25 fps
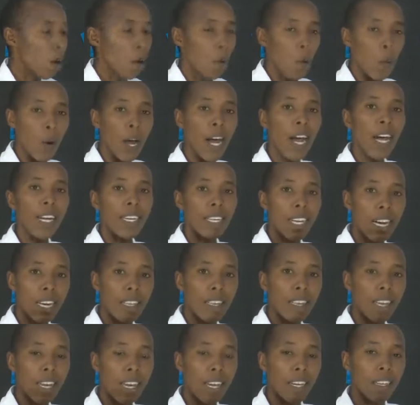where
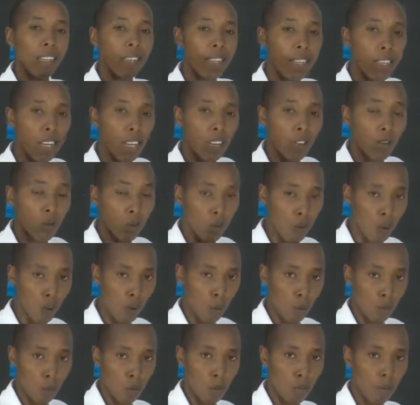does the excess
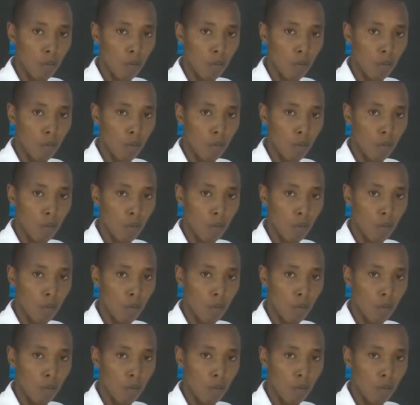go?